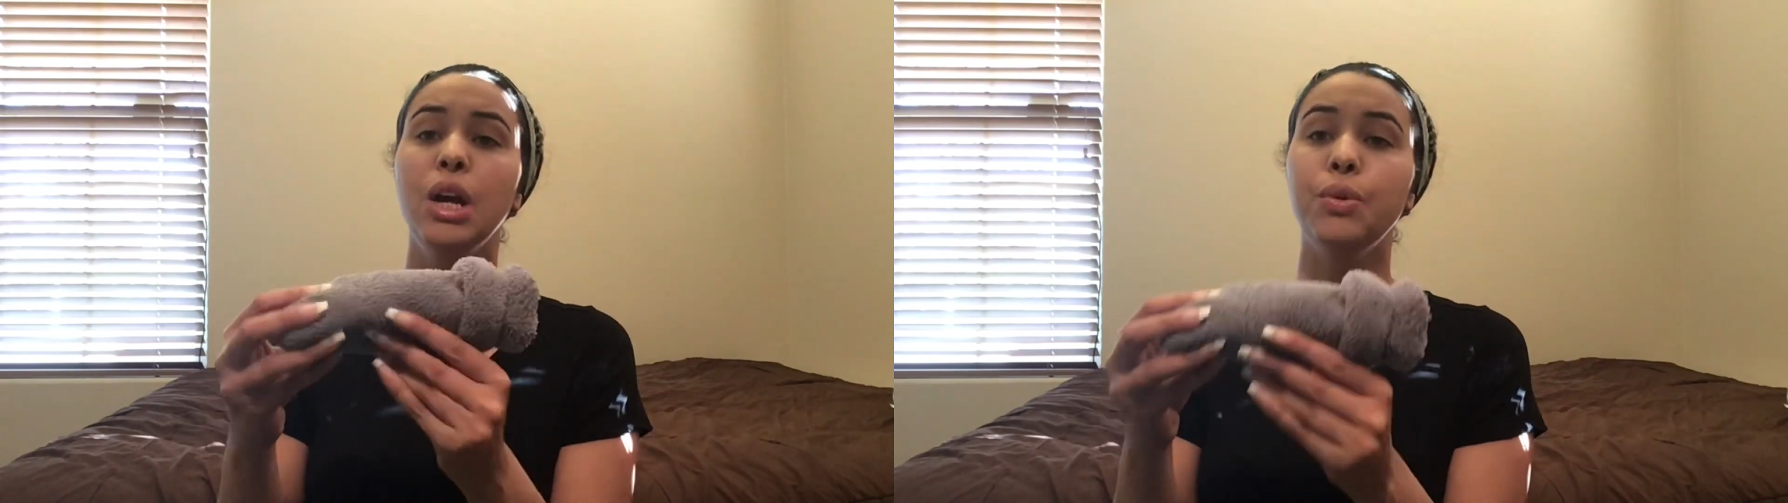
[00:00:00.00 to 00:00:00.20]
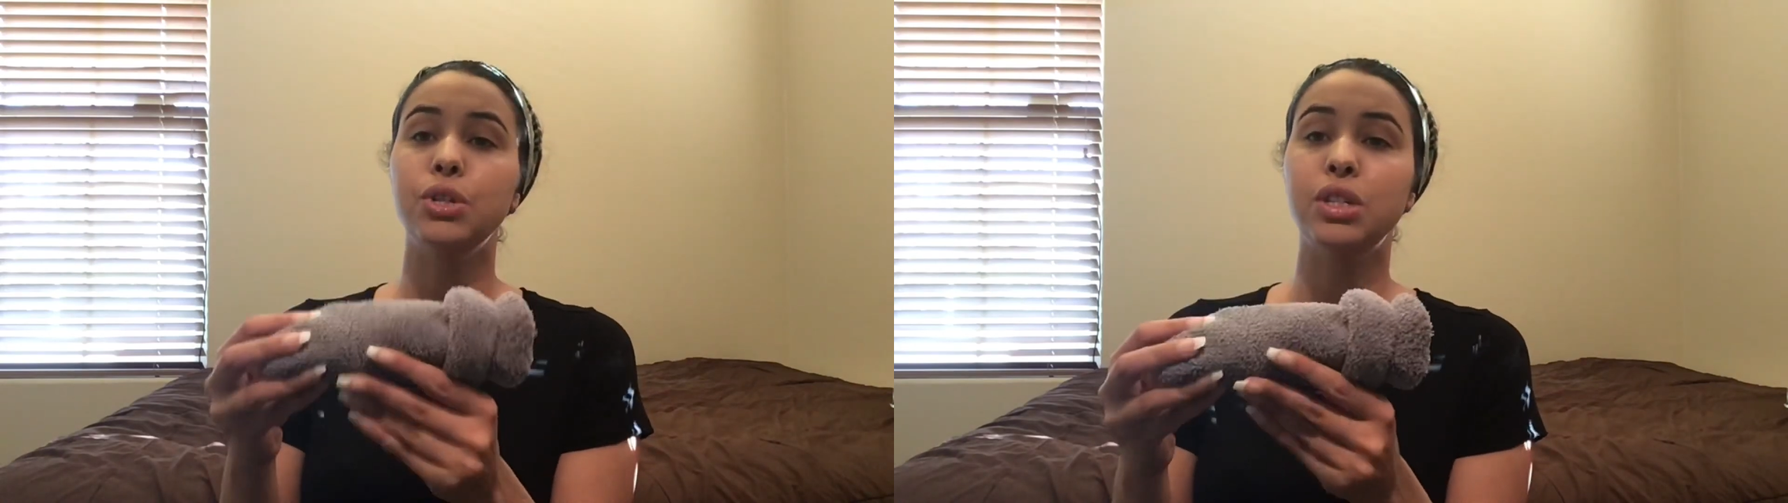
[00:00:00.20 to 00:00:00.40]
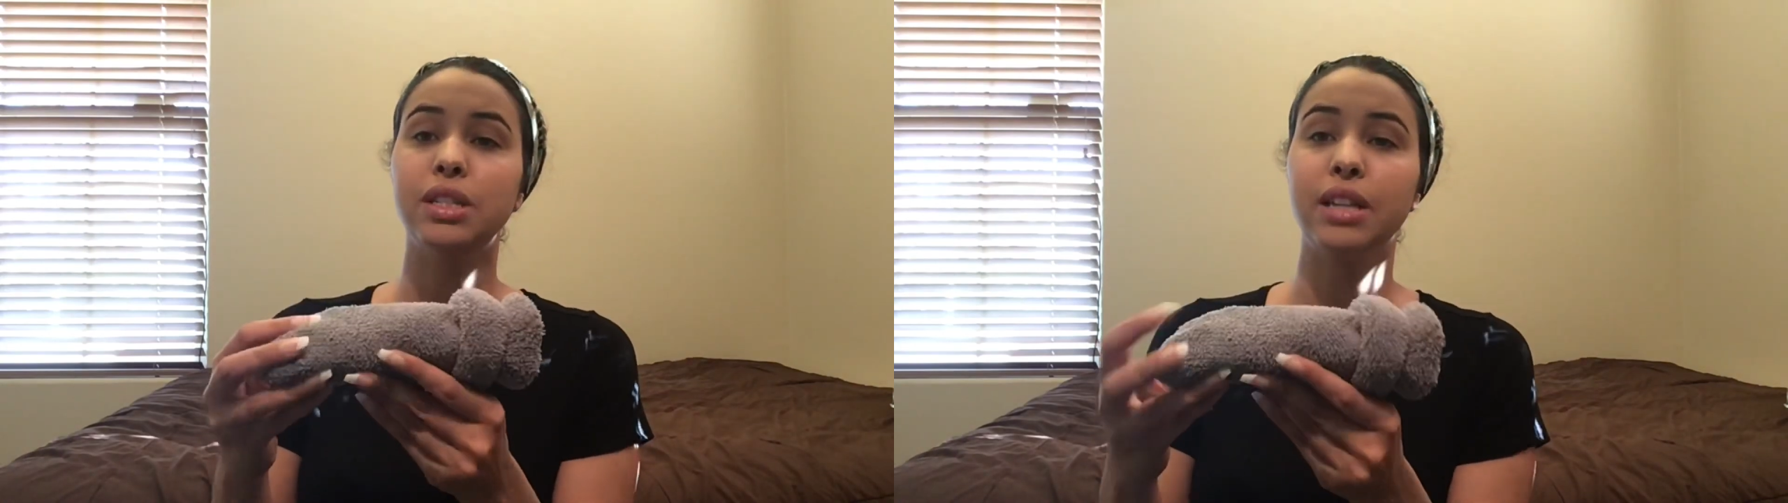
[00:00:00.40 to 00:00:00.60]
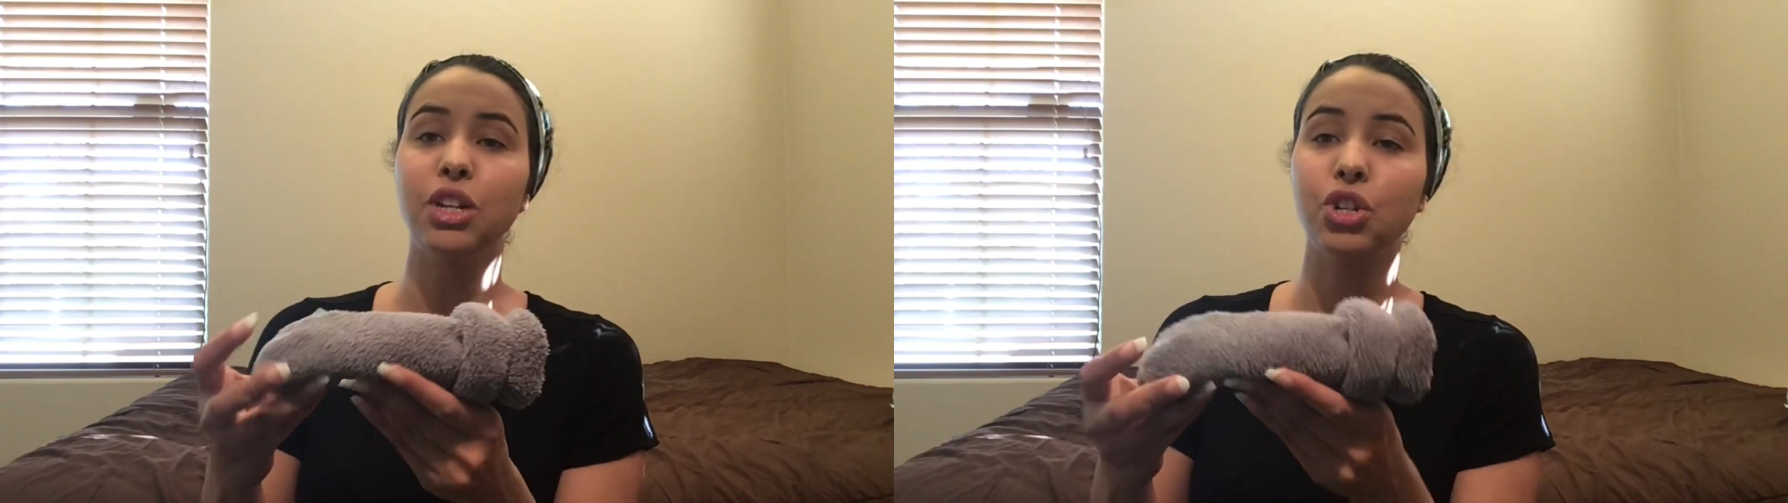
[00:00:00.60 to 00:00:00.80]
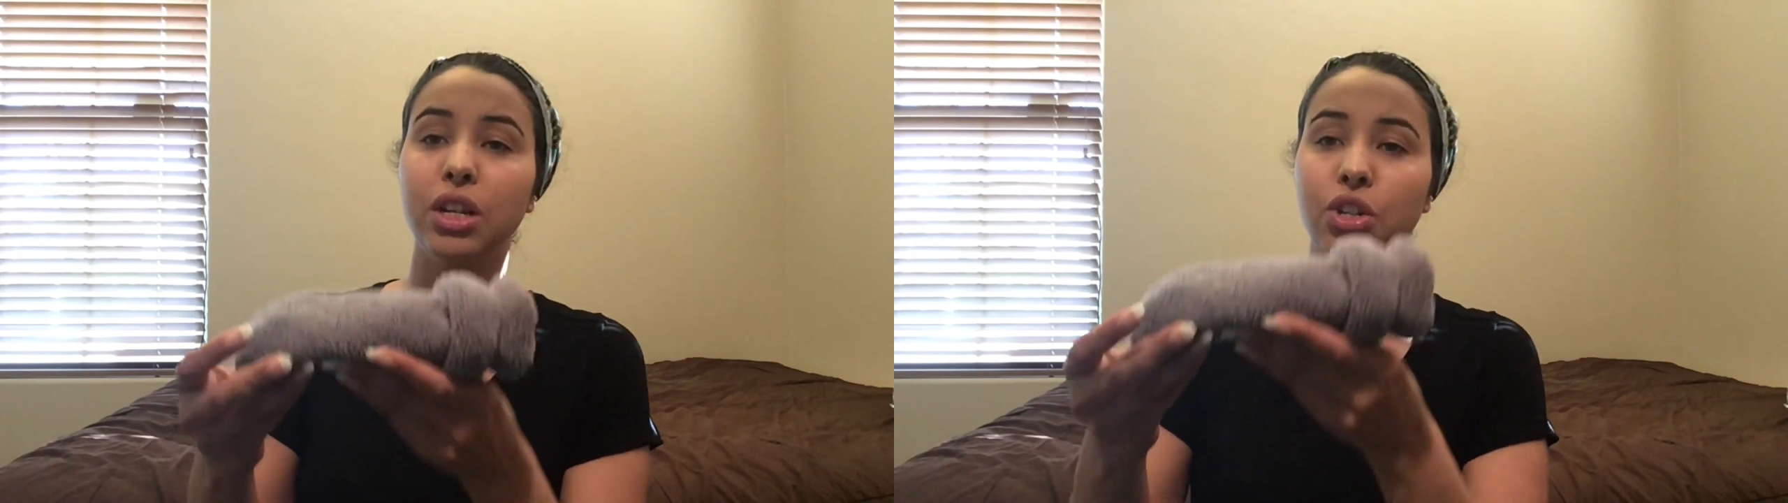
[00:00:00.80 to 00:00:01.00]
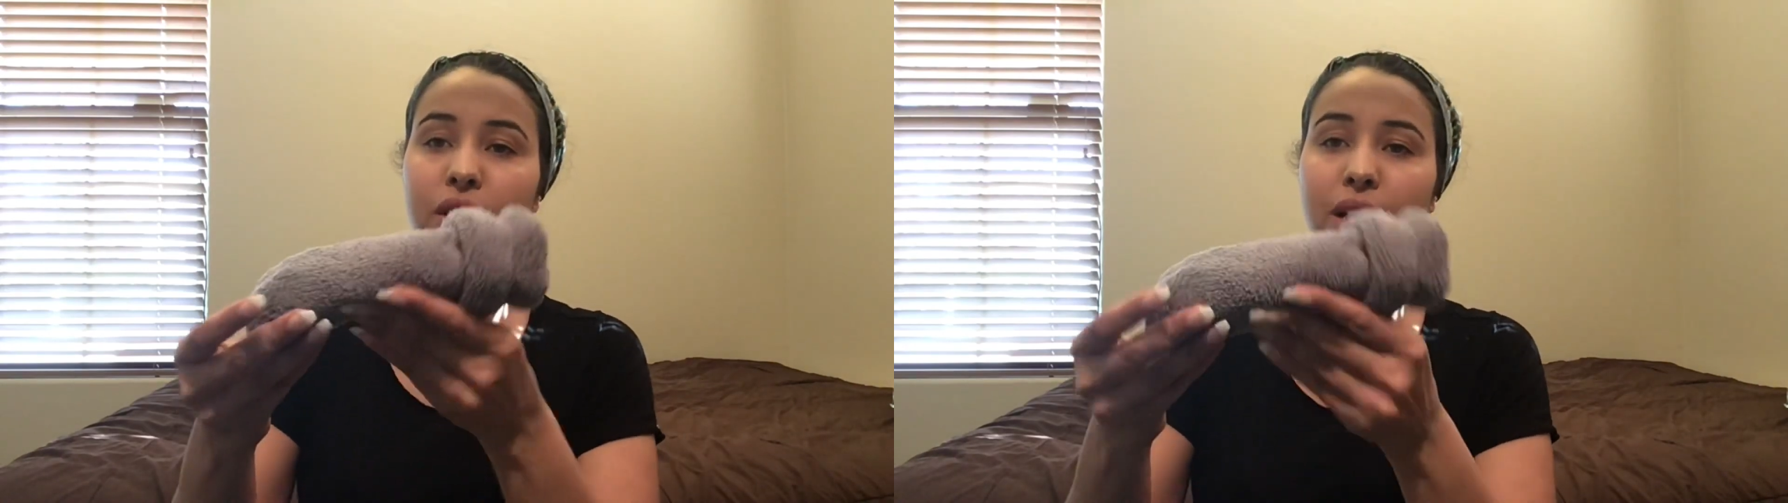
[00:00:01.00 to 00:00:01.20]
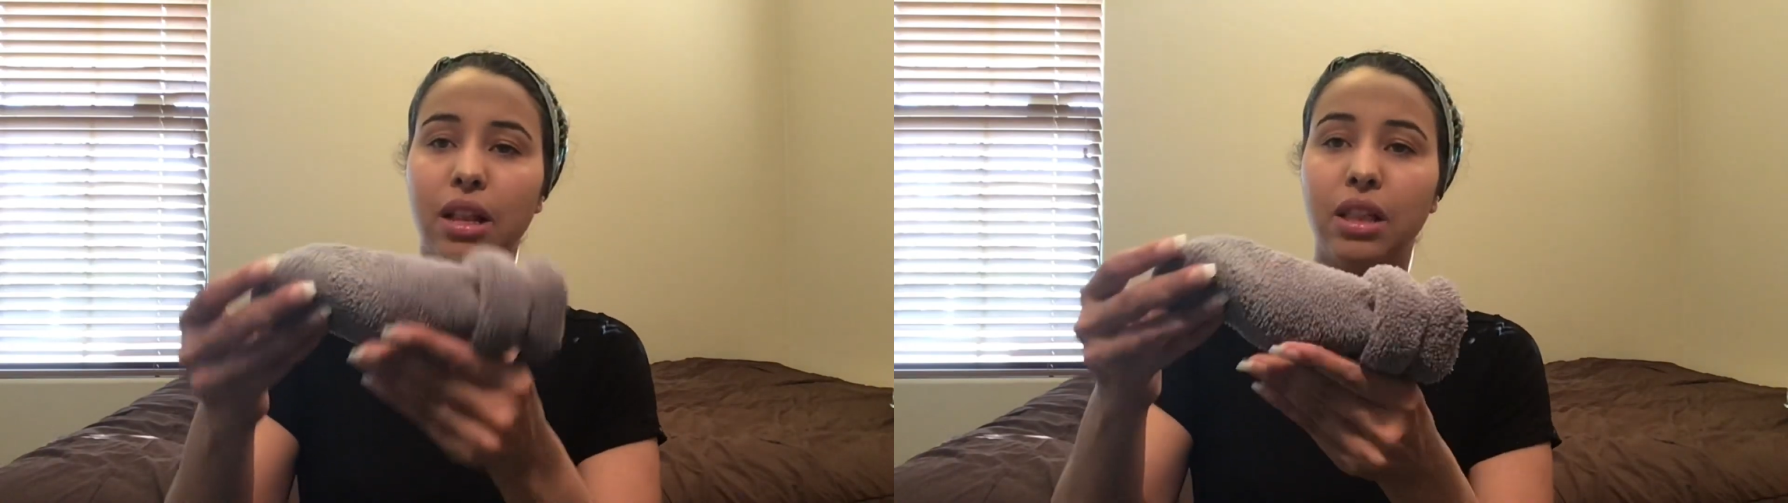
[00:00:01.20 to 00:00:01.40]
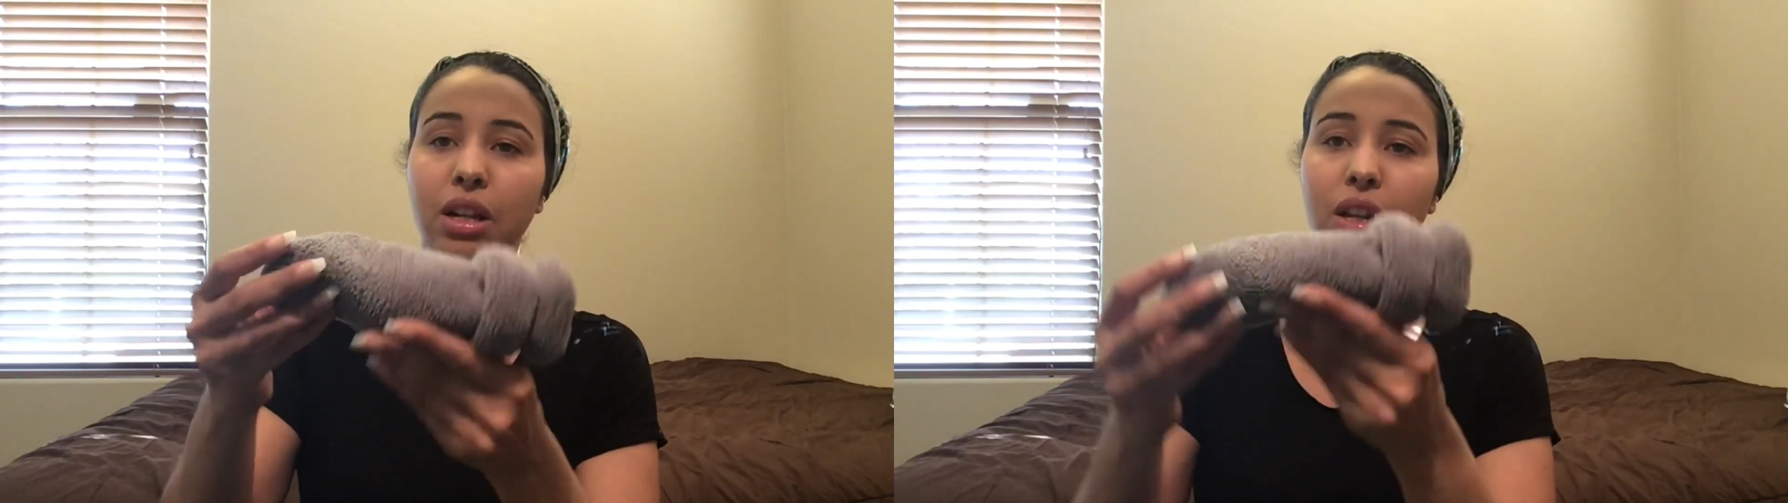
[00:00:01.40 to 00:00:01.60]
which is essentially just a
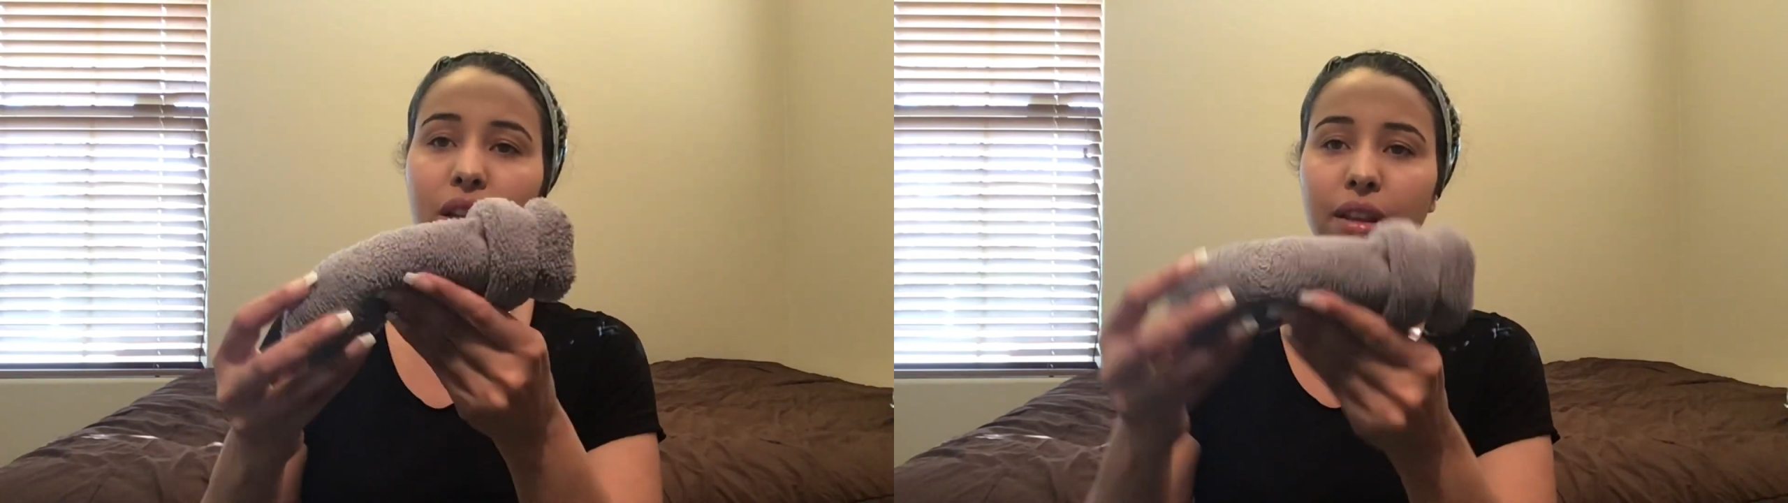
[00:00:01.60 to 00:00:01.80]
little,